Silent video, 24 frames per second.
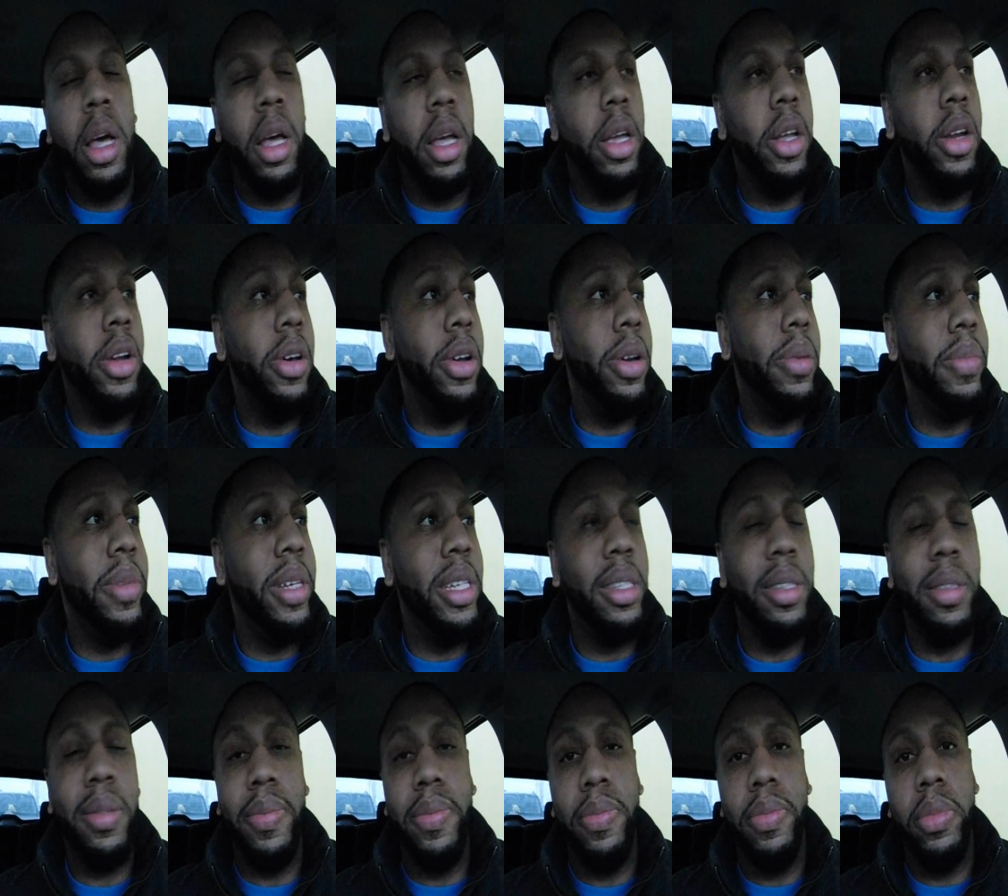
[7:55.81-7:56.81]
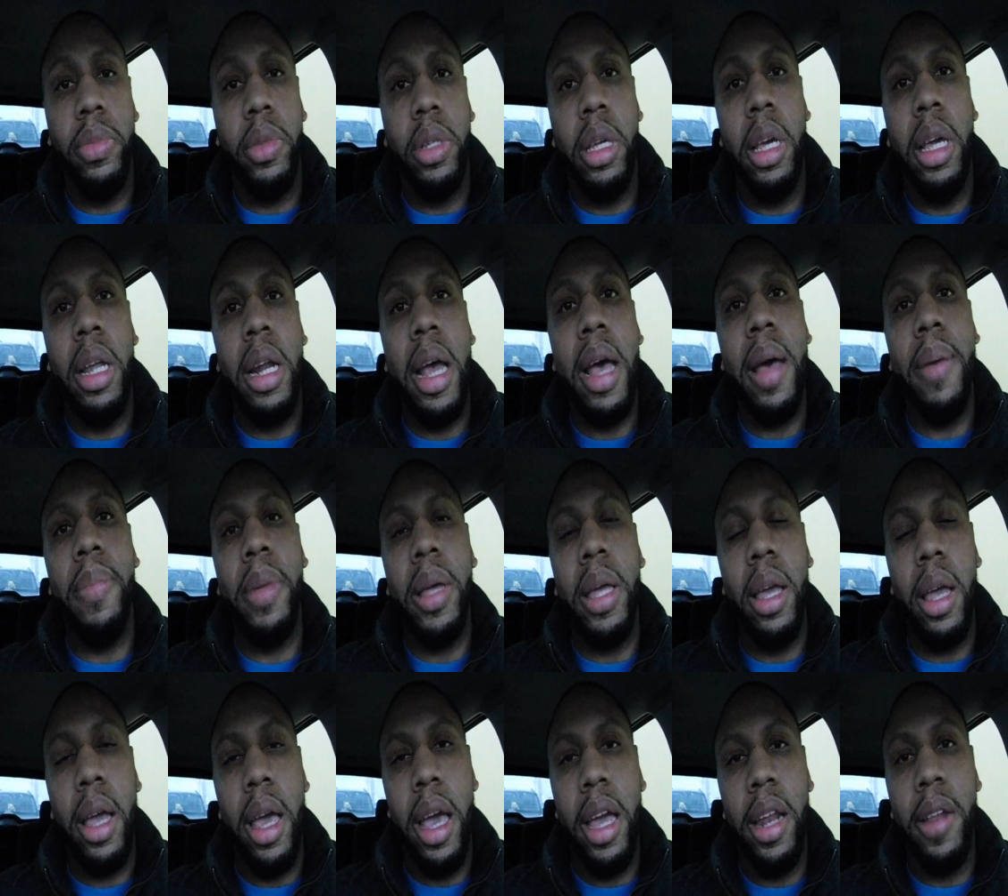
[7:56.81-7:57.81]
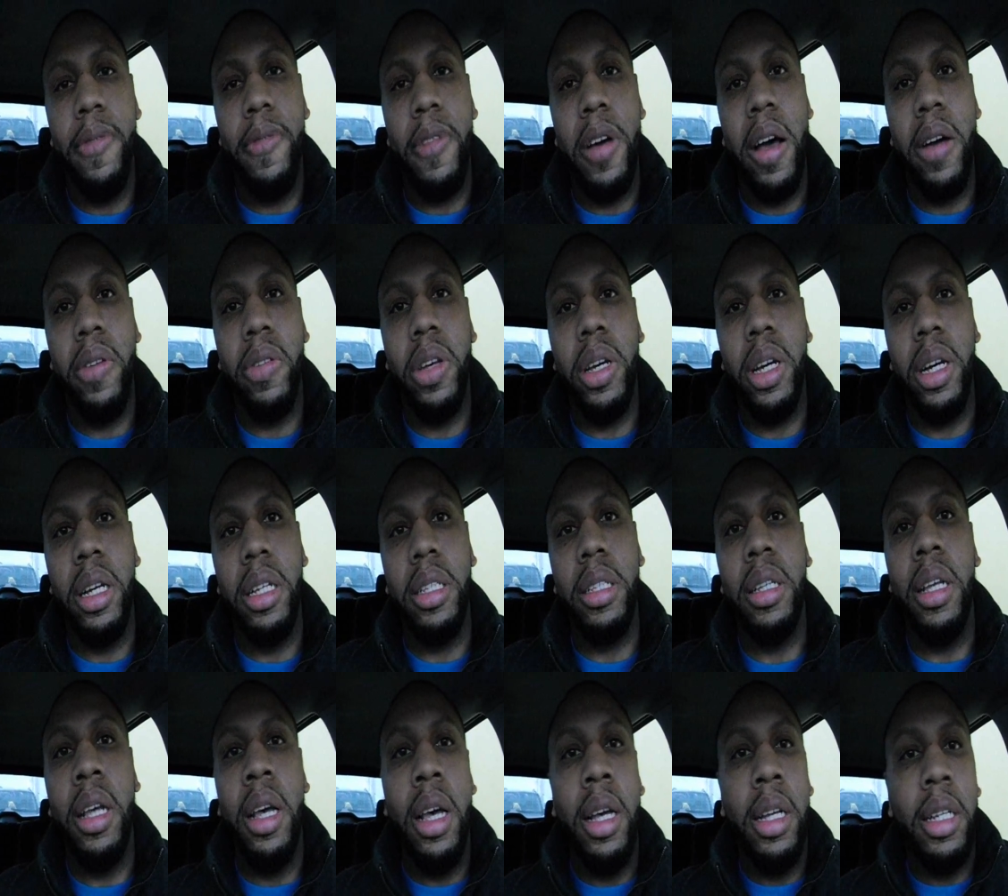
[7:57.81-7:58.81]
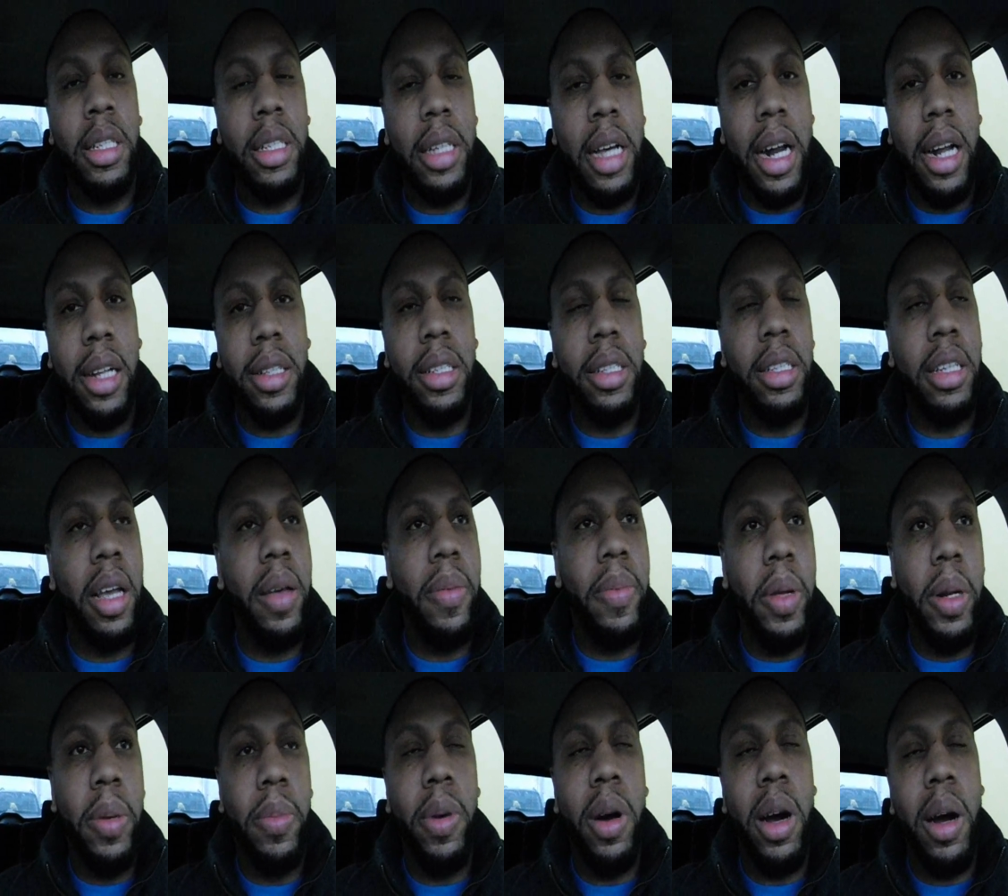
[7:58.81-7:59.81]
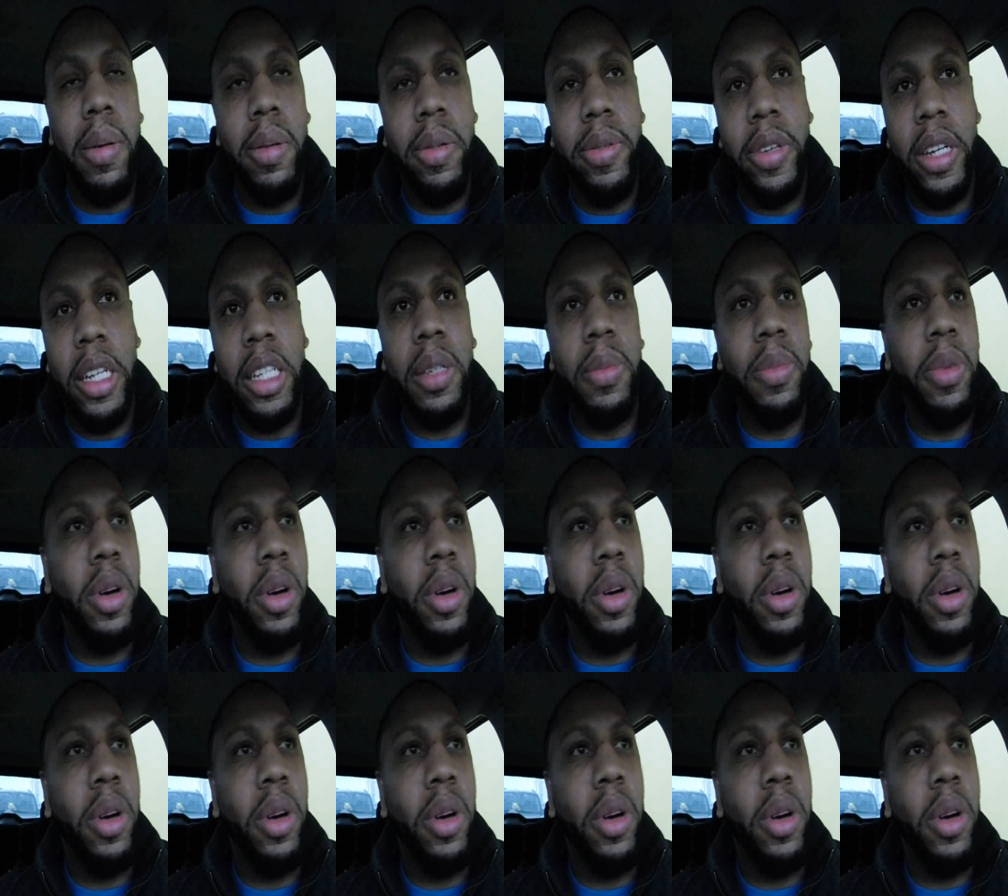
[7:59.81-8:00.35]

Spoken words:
You know what I mean? Get at me. 85 cuts. Shout out to JP the Barber, Vic the